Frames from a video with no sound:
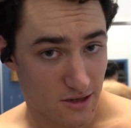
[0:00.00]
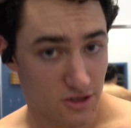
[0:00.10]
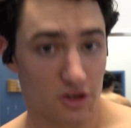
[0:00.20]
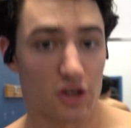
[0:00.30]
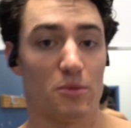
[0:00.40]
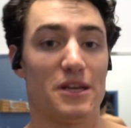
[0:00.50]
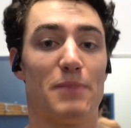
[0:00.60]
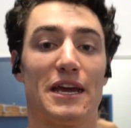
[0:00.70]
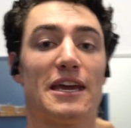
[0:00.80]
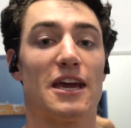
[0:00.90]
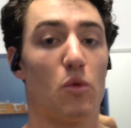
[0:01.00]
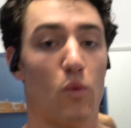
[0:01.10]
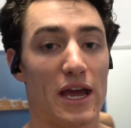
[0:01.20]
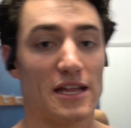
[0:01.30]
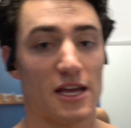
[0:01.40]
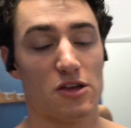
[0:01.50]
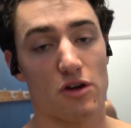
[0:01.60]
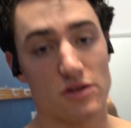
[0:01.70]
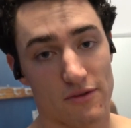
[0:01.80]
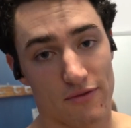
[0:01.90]
So you're gonna be picking a weight that you
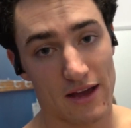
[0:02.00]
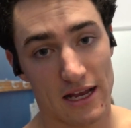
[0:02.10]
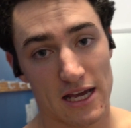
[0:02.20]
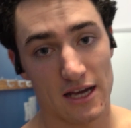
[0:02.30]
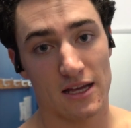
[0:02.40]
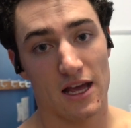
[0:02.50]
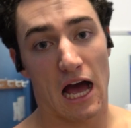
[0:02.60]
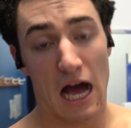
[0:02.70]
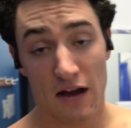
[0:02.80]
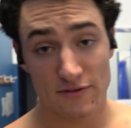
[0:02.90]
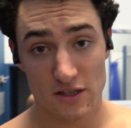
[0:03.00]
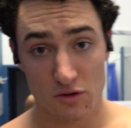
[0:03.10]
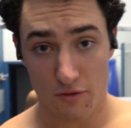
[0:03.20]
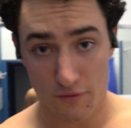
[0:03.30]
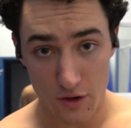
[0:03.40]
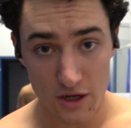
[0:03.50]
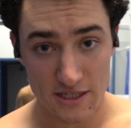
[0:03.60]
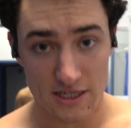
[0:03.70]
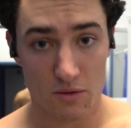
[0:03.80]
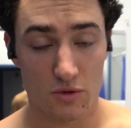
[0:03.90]
go to failure after your
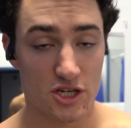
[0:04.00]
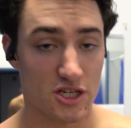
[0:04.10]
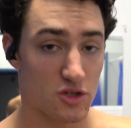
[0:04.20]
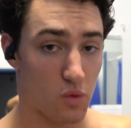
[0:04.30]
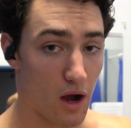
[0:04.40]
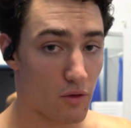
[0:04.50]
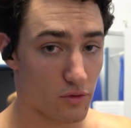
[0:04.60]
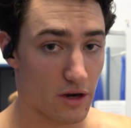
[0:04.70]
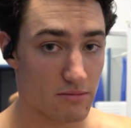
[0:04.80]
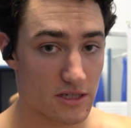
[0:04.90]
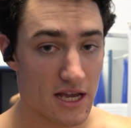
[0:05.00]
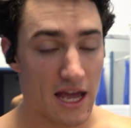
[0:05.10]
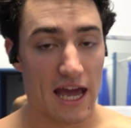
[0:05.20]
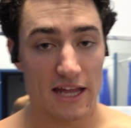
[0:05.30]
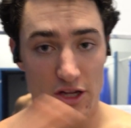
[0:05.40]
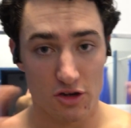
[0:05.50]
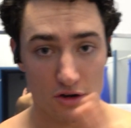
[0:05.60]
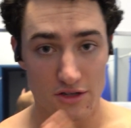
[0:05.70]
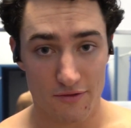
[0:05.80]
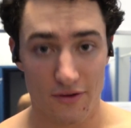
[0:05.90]
first set, which is 12 reps, and then you
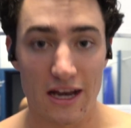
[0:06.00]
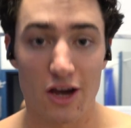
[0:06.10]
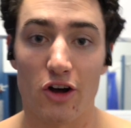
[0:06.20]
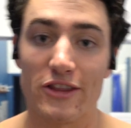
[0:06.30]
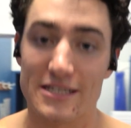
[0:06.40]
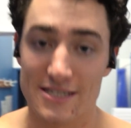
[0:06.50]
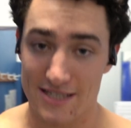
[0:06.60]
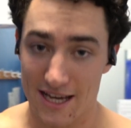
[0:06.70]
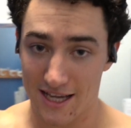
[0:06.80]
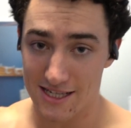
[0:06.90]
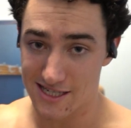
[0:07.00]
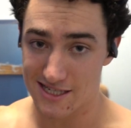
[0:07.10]
go to failure on the second